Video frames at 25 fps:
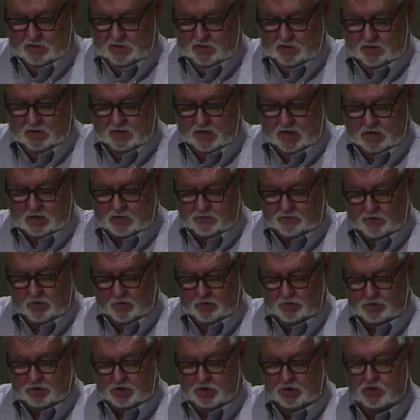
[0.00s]
The next
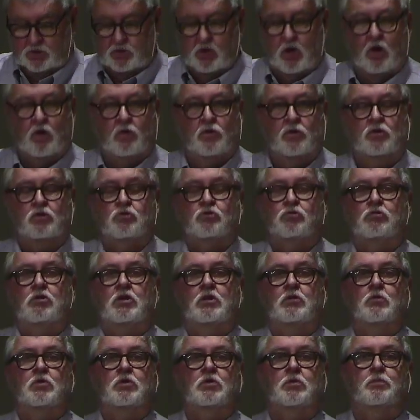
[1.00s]
verse, she saw the
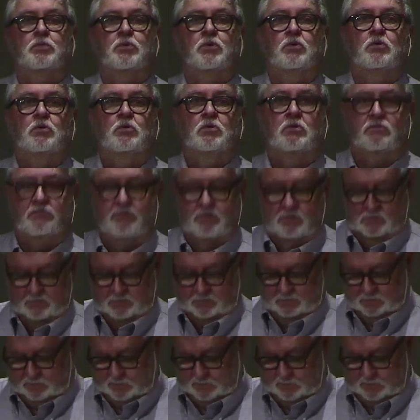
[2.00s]
tree was beautiful,